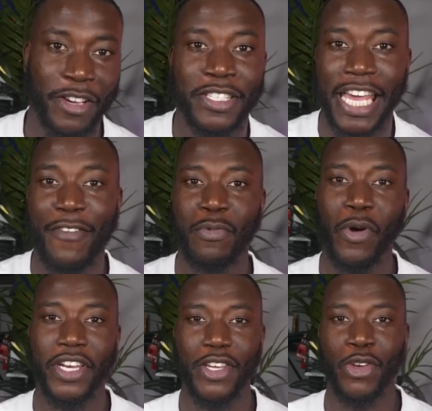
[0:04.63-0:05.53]
you to
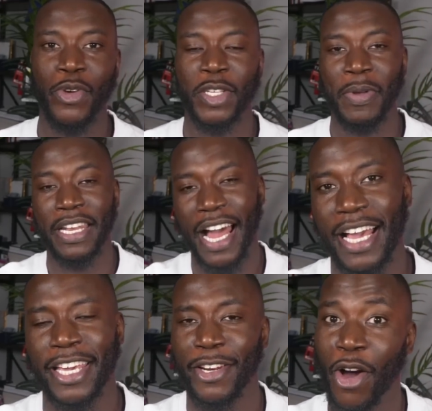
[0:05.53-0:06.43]
everybody who has been
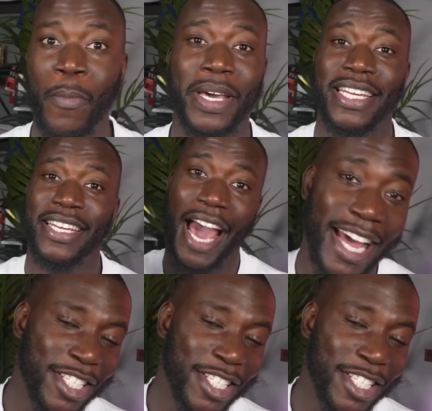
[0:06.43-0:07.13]
liking, commenting, and